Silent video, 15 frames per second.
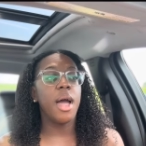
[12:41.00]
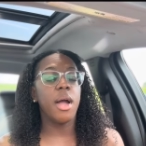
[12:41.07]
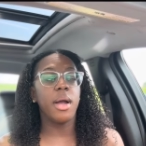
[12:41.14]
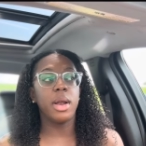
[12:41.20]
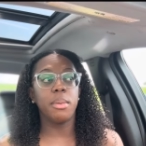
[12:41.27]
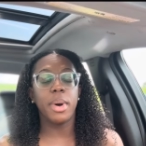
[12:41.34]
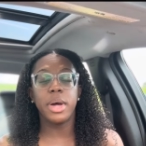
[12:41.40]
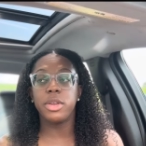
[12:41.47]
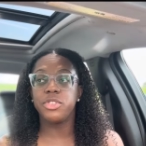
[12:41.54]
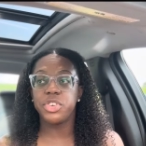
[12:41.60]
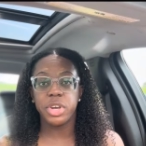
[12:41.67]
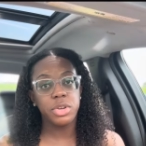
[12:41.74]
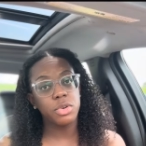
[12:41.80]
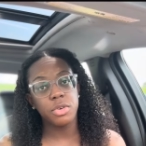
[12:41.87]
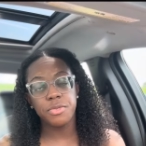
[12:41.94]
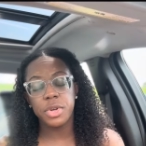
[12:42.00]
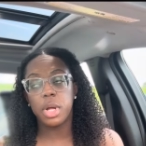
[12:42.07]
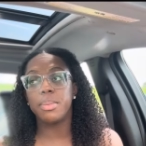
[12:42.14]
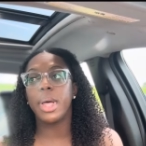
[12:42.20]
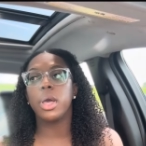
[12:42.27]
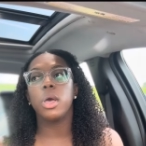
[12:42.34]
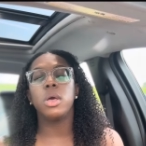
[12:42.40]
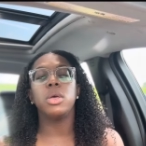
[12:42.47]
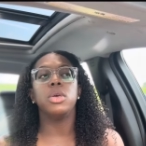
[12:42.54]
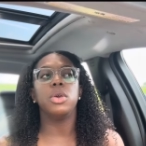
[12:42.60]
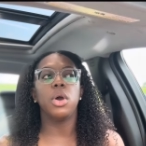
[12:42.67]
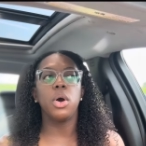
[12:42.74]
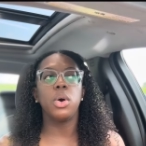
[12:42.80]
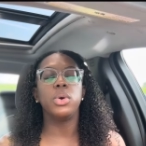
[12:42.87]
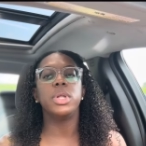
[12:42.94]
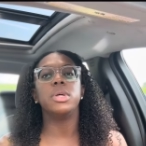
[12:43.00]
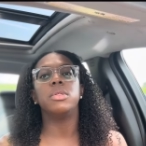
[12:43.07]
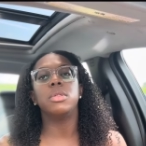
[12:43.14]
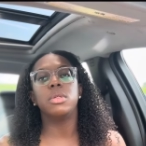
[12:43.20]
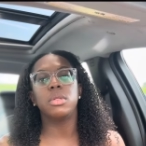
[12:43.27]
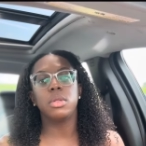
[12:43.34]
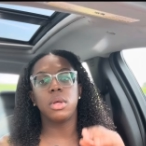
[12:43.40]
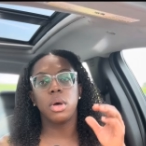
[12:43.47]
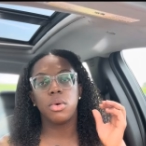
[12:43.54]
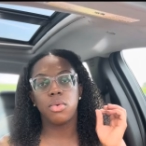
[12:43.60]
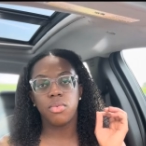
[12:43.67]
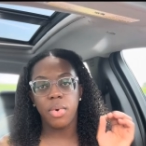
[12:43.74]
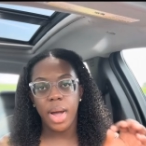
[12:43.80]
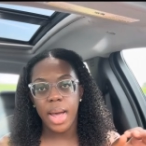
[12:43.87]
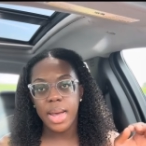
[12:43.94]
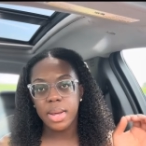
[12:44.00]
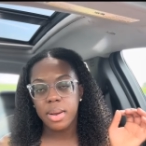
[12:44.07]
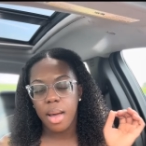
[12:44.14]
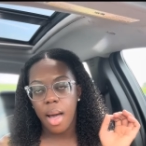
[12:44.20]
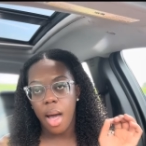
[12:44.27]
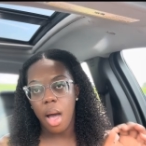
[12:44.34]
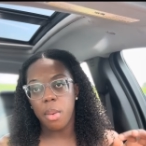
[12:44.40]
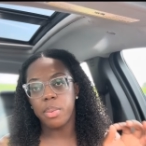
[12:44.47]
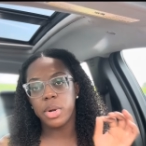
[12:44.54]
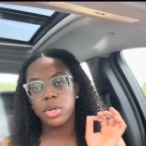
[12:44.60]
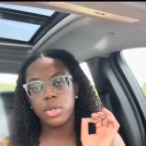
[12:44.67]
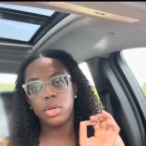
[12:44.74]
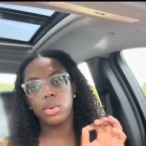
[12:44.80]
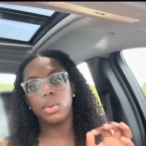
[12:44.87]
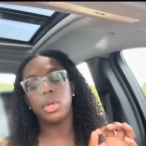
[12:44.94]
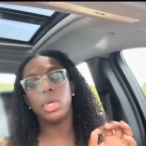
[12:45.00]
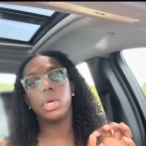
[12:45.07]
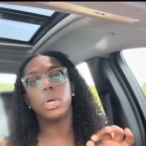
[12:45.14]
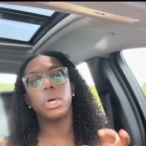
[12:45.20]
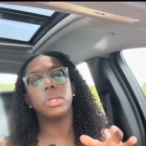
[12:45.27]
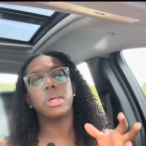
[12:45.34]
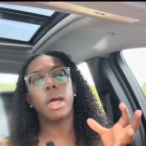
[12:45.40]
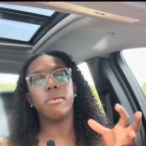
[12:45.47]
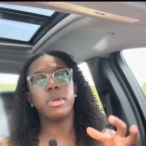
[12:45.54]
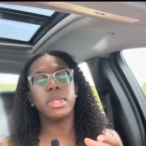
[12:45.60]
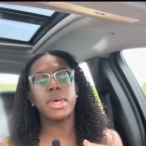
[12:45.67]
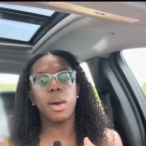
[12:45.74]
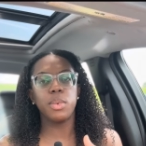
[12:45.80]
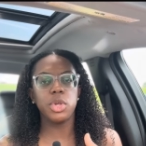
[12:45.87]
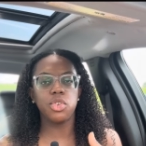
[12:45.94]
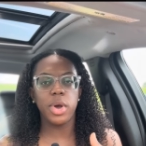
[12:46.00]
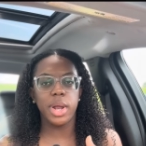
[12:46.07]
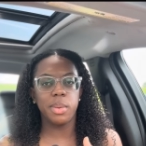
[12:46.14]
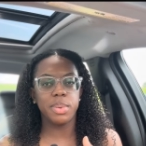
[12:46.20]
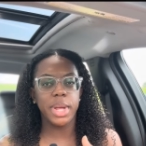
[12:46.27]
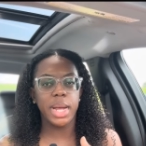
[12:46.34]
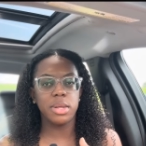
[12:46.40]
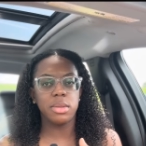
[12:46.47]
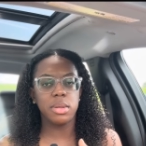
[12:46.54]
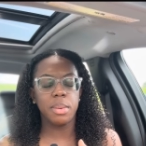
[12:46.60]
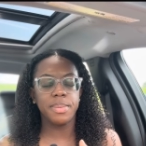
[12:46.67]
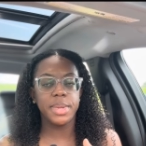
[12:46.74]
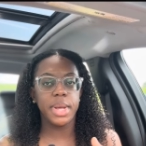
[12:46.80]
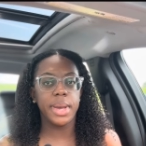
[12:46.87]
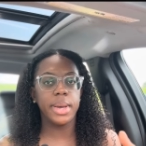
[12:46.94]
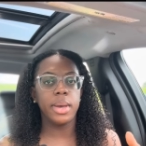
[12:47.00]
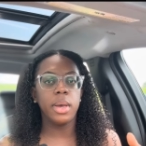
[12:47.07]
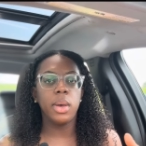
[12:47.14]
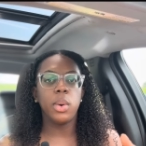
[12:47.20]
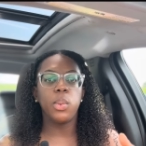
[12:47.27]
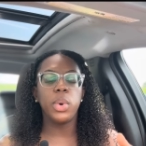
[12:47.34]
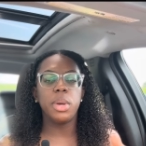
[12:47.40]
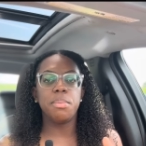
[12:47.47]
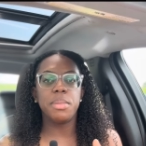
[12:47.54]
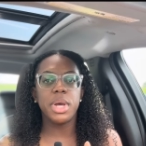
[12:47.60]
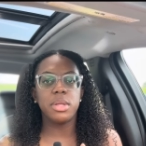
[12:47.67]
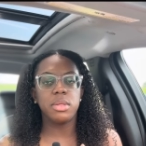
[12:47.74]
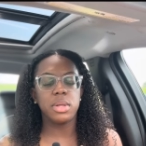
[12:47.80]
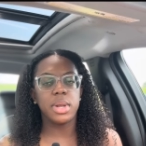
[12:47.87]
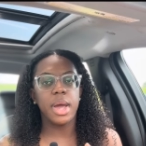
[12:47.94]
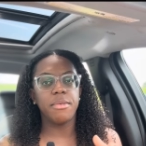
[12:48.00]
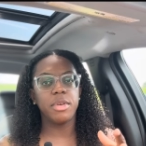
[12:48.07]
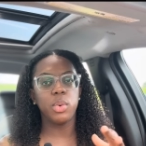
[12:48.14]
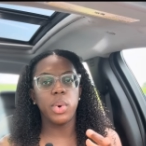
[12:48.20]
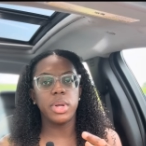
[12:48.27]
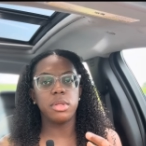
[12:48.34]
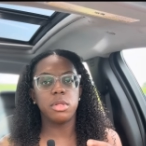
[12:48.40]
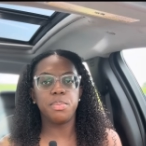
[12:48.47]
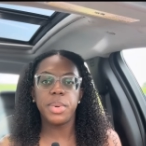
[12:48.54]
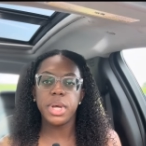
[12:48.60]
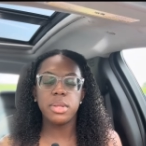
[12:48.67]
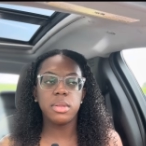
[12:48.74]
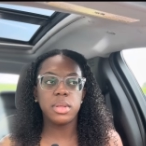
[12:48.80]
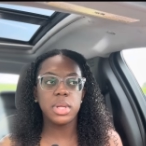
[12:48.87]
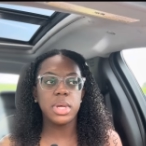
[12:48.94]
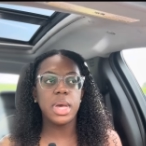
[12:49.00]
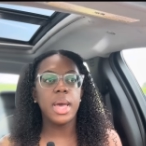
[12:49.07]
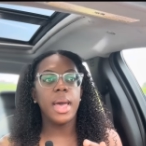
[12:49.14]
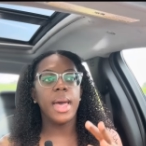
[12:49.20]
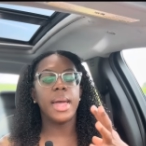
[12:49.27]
I heard about the gender reveal. I'm like, yo, this is the right opportunity, because every time we try to plan something, we miss it. Everyone's busy.